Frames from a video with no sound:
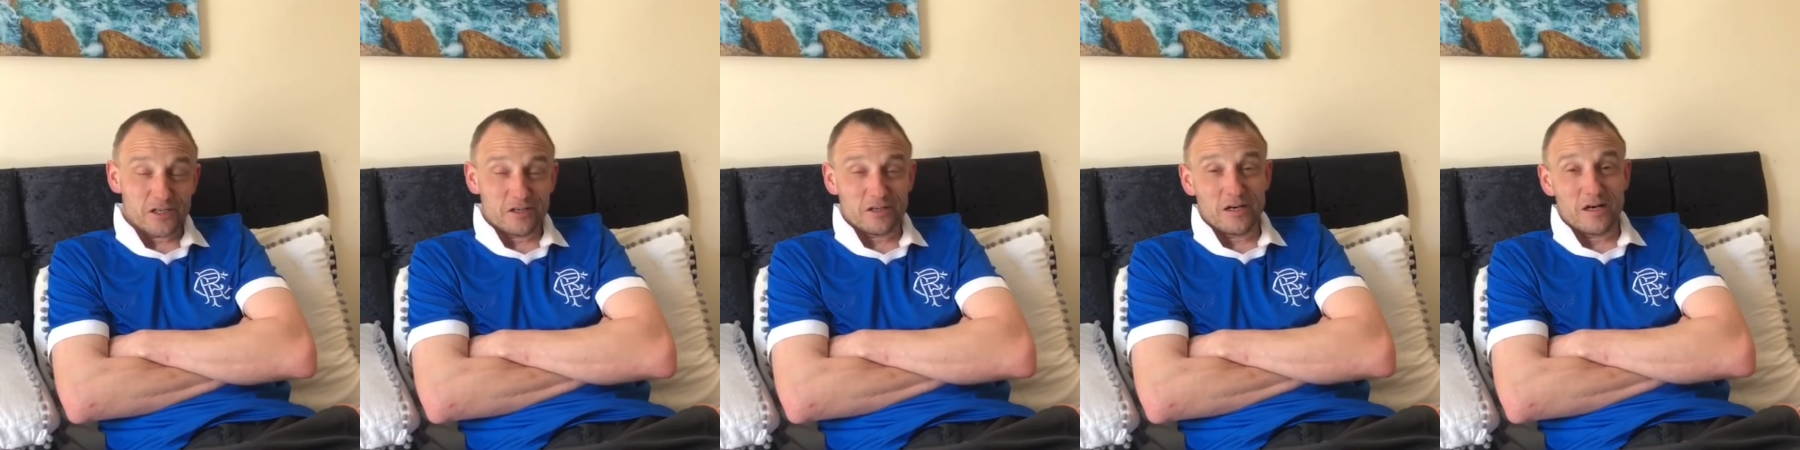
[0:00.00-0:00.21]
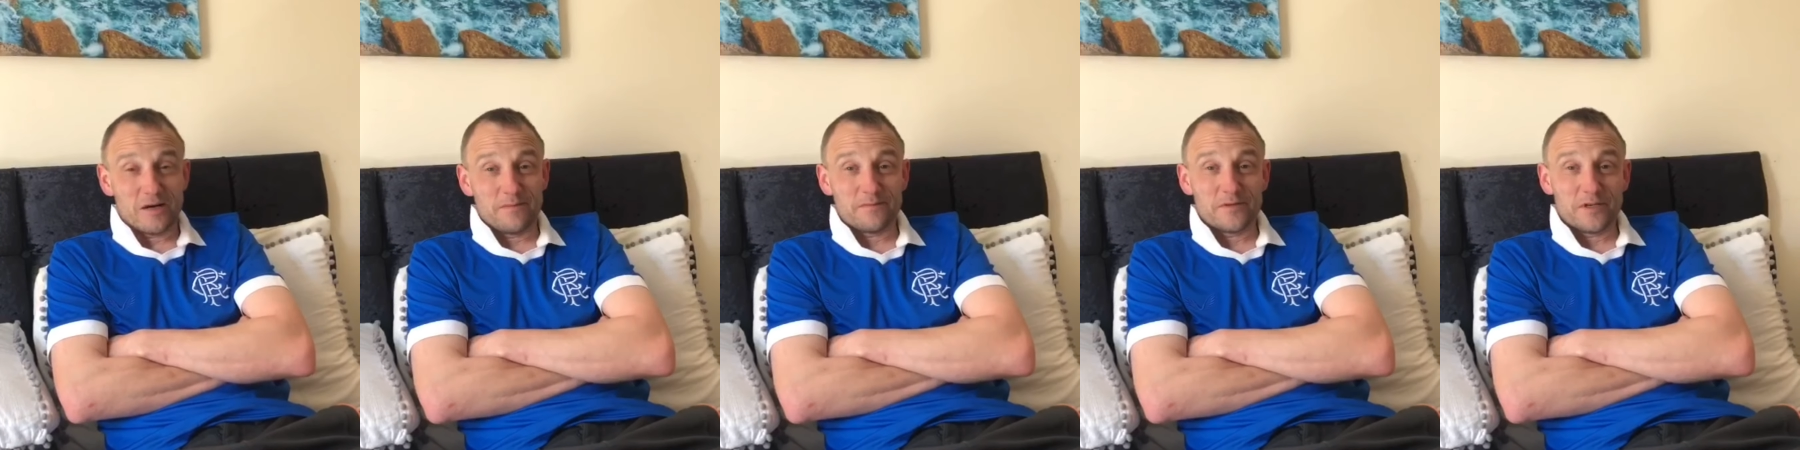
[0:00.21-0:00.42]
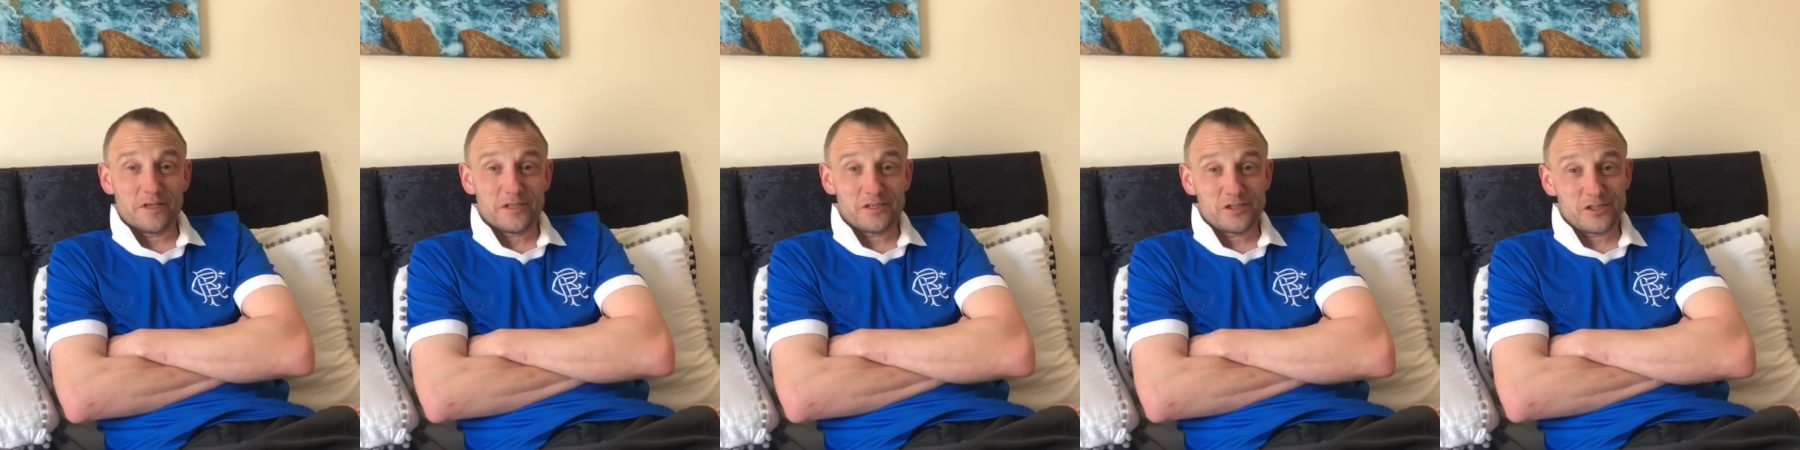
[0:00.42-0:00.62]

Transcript: Hamden